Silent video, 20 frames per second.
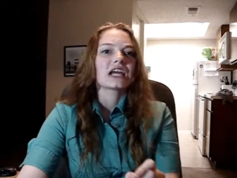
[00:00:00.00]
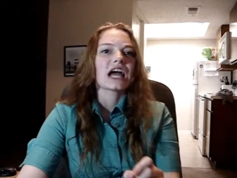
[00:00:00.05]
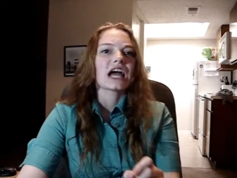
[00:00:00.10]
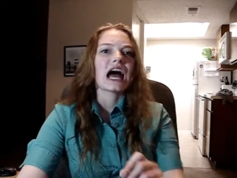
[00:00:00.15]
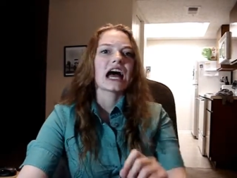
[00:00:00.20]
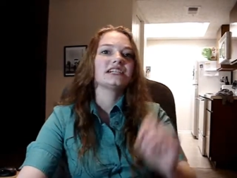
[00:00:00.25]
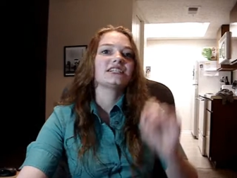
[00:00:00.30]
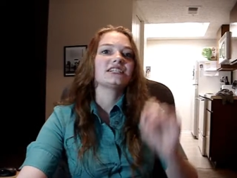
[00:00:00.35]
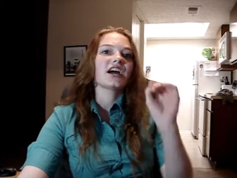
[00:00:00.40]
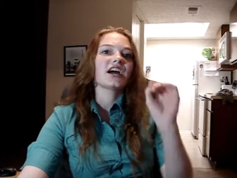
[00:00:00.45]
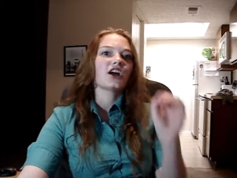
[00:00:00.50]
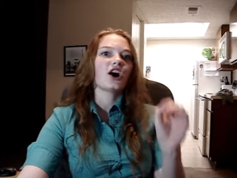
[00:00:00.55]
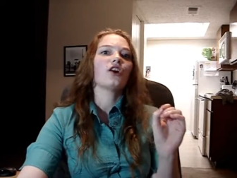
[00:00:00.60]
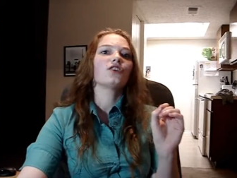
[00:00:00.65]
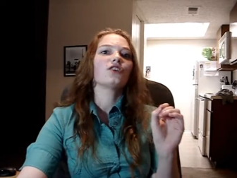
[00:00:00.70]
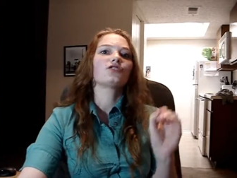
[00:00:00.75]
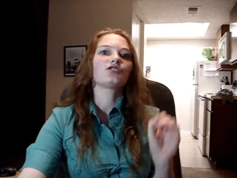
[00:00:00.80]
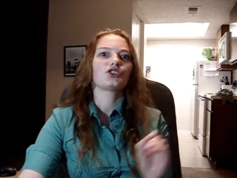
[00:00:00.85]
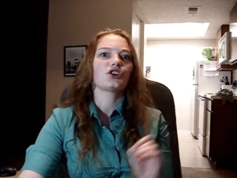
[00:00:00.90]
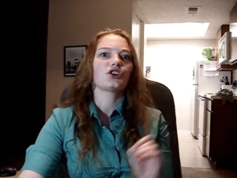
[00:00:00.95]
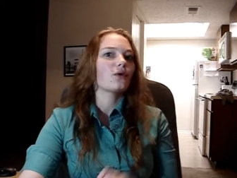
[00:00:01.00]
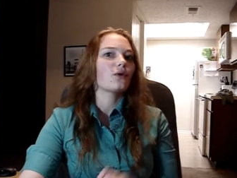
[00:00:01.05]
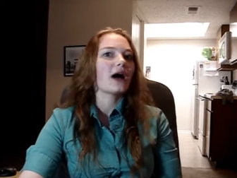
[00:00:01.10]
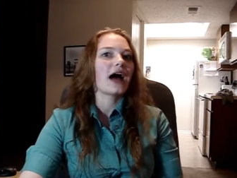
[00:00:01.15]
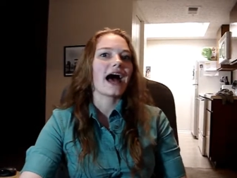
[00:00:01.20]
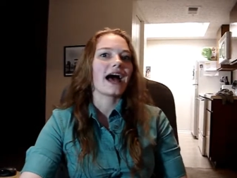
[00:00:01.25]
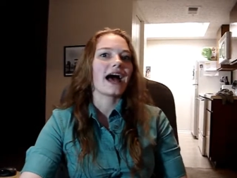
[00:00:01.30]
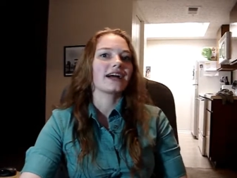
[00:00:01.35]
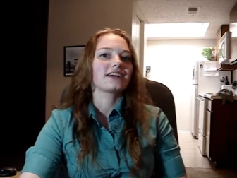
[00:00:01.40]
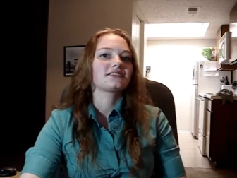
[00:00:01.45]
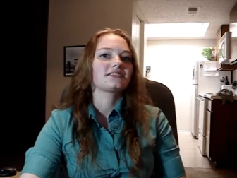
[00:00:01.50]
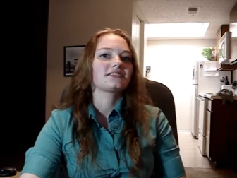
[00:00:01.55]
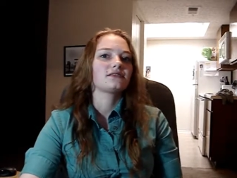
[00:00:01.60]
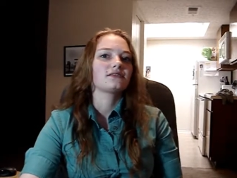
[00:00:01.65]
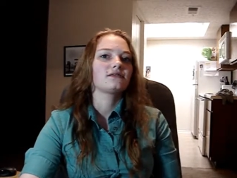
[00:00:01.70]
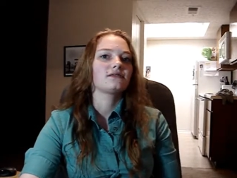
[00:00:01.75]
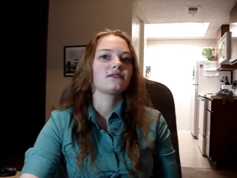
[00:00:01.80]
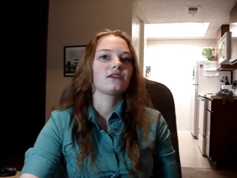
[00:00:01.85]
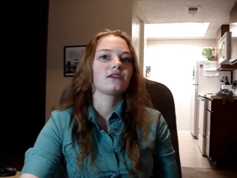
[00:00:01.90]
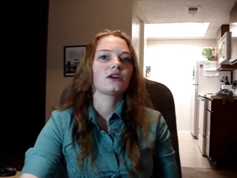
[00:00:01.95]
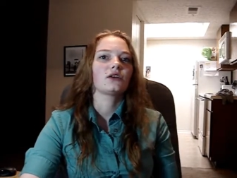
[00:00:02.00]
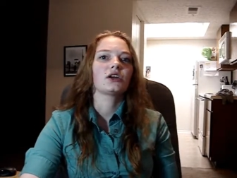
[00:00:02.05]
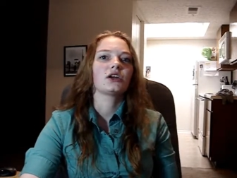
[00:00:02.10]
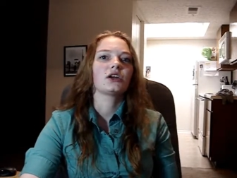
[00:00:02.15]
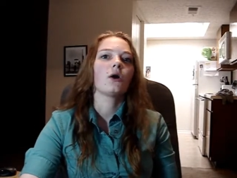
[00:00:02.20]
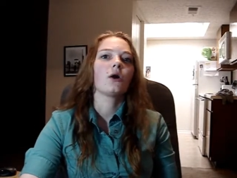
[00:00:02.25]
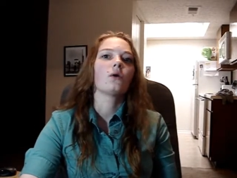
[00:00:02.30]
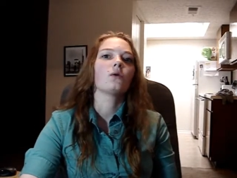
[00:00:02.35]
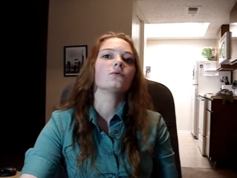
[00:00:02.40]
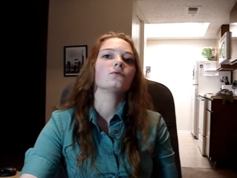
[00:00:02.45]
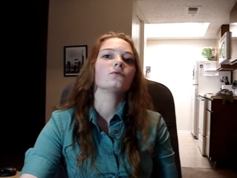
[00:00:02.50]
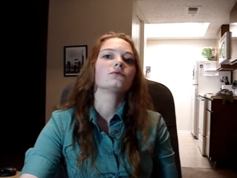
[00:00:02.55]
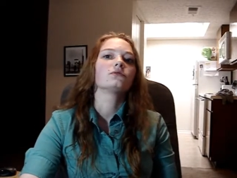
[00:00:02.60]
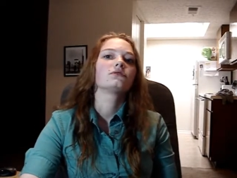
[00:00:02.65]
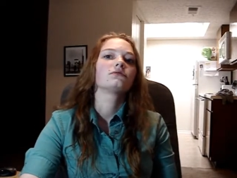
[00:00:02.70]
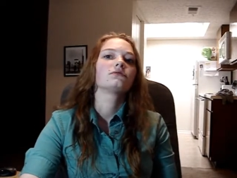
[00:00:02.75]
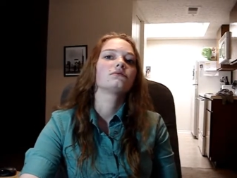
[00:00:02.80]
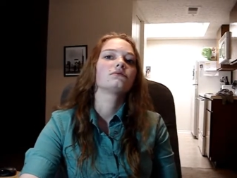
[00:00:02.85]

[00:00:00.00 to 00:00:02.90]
And I also act very old